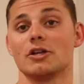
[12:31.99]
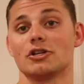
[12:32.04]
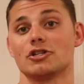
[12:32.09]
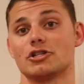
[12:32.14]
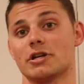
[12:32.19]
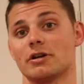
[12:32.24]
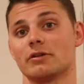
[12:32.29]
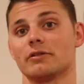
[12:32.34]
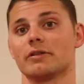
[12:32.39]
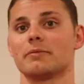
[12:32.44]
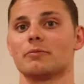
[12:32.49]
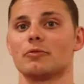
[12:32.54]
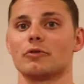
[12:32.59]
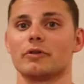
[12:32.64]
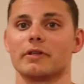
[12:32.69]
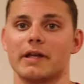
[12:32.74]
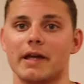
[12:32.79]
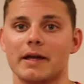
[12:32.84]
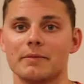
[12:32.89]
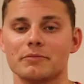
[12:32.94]
generally more
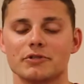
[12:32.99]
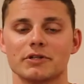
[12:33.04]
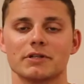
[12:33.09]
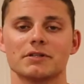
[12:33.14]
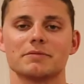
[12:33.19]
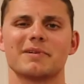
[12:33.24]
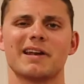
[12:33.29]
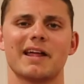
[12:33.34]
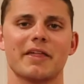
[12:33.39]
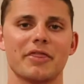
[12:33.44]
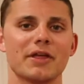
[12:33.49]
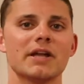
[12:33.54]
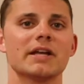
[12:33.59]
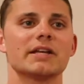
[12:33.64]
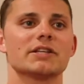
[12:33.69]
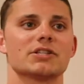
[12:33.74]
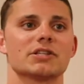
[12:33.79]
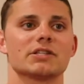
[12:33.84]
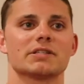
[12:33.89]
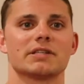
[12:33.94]
than hamstrings, but I think
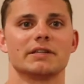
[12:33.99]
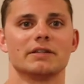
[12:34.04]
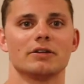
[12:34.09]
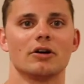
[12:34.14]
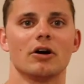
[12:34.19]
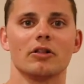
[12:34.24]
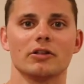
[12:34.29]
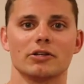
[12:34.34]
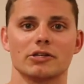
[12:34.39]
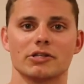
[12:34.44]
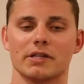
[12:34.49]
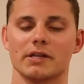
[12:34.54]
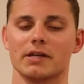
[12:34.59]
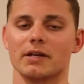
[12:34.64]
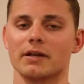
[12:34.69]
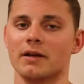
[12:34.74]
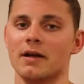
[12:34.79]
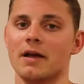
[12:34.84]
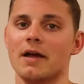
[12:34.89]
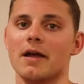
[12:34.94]
it's just a knowledge
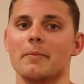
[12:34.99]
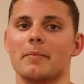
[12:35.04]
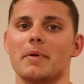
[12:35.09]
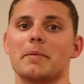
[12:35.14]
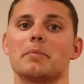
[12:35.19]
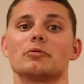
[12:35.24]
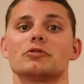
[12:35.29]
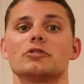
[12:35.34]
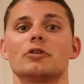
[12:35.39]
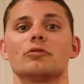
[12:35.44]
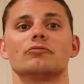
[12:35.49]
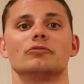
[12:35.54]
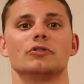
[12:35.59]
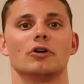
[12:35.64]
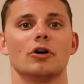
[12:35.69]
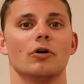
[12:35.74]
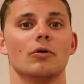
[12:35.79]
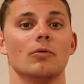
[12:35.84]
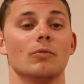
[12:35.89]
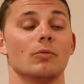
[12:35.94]
thing. People don't
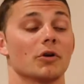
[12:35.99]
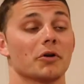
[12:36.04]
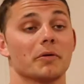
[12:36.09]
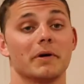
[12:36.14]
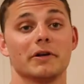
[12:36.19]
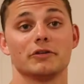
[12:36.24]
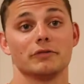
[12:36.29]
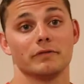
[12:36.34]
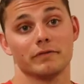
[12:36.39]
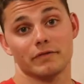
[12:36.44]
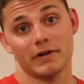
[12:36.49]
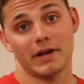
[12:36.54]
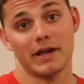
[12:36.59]
know, what do I do for